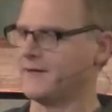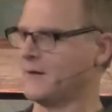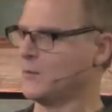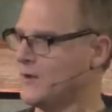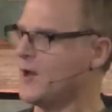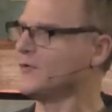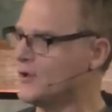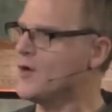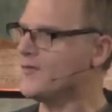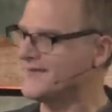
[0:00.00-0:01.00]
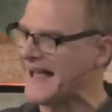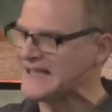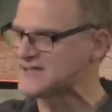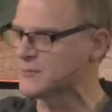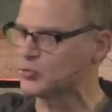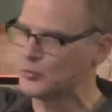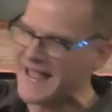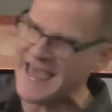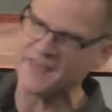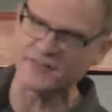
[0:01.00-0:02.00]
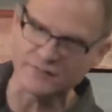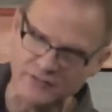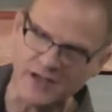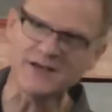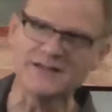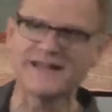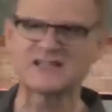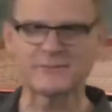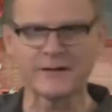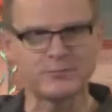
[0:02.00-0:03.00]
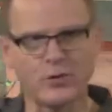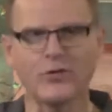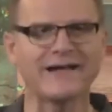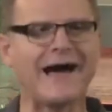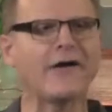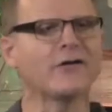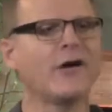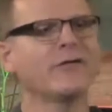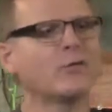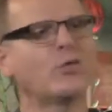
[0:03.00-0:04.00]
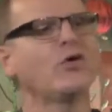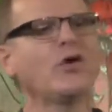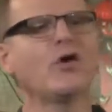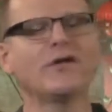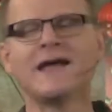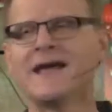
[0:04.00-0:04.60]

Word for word: and we all know that that's the wrath of God that's being poured out on the world.